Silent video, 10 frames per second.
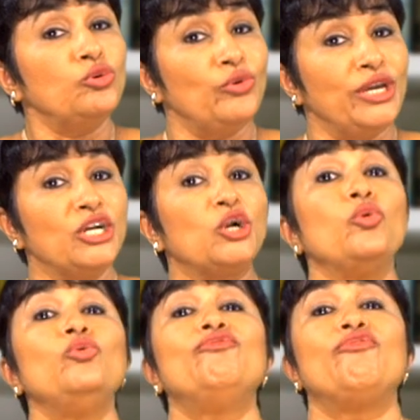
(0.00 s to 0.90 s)
to
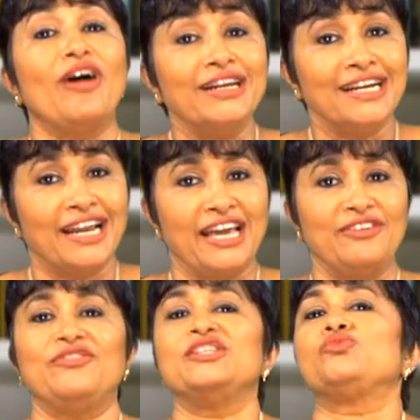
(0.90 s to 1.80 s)
include fun in
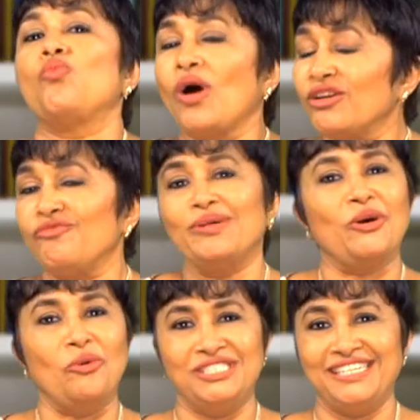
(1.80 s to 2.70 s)
life is one of my
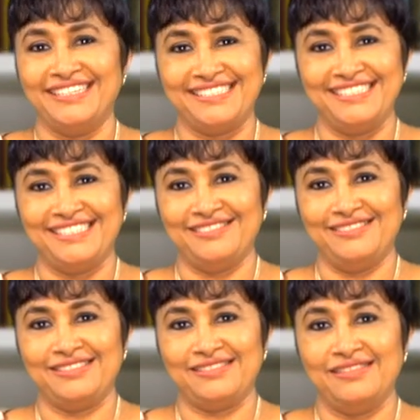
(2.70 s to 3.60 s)
coaching
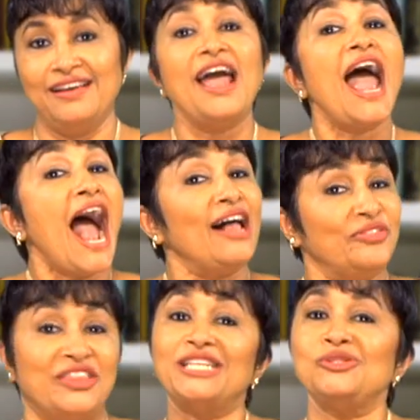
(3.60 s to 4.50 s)
essentials.
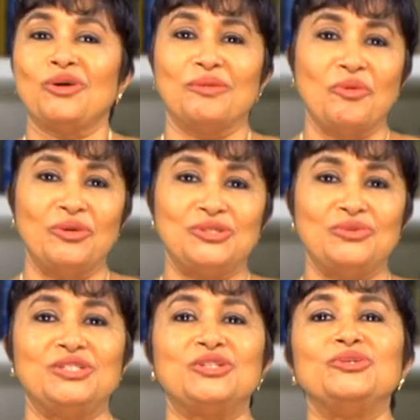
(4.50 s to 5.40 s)
And that's what I'm going to
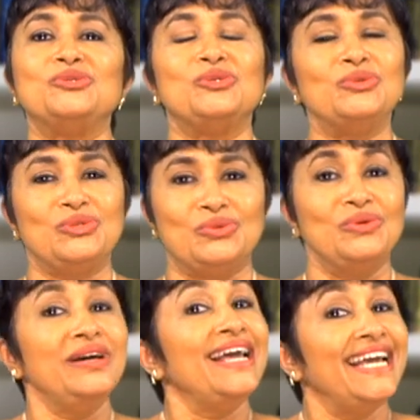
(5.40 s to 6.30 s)
introduce you
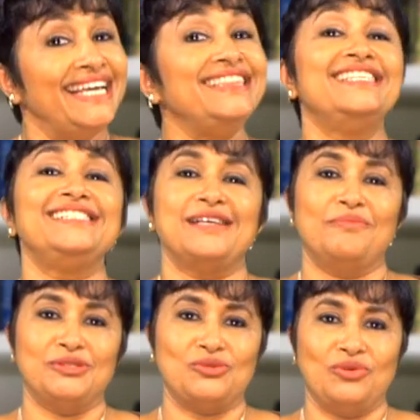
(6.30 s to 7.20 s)
to in this
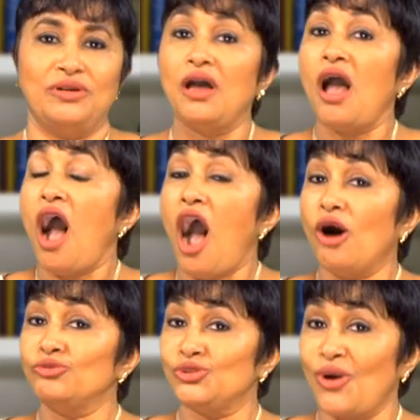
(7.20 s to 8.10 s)
episode,
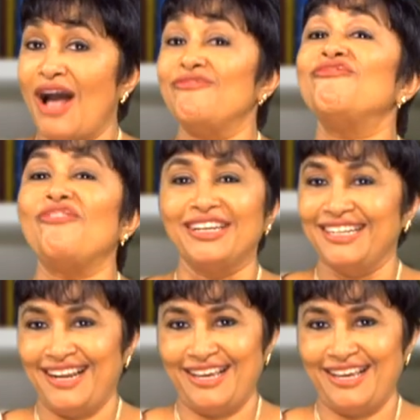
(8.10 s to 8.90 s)
how to have fun in